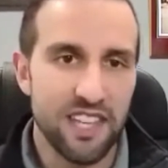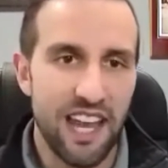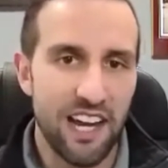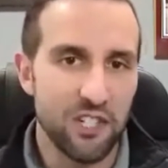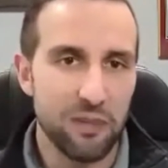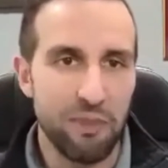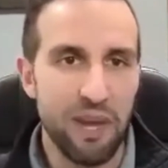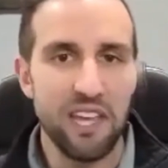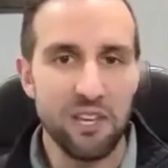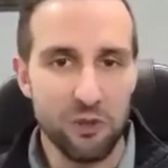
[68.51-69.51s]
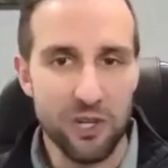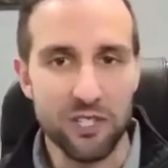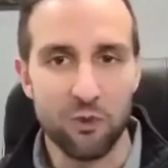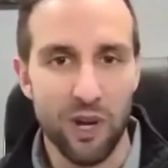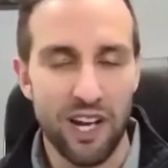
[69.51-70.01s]
They actually pay you
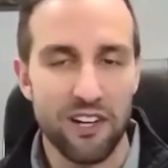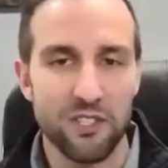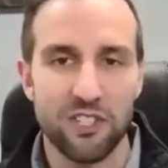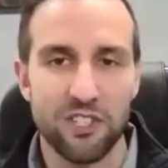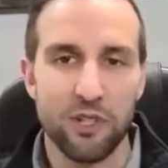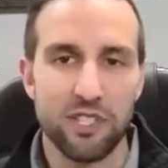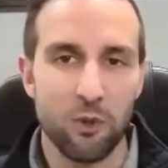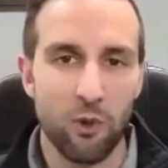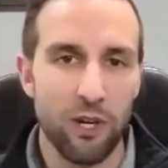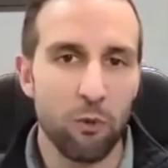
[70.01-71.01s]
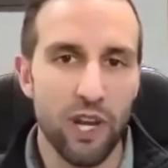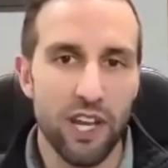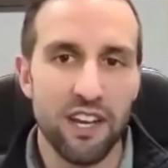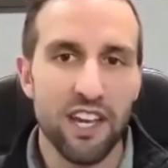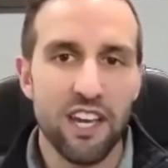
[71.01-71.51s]
as well. So it's a
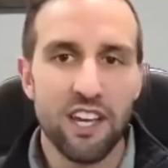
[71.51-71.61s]
win-win.